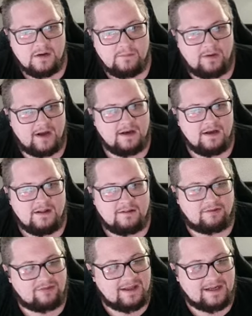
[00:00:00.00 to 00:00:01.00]
But
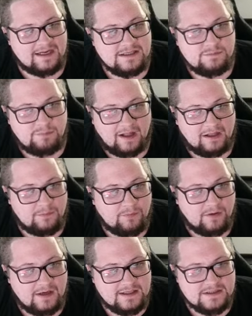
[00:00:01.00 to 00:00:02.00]
the thing is,
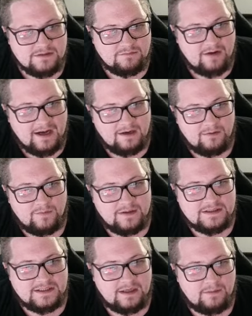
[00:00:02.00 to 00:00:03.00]
Pelipper isn't ready to win
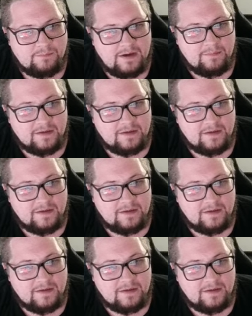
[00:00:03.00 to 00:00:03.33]
C M P,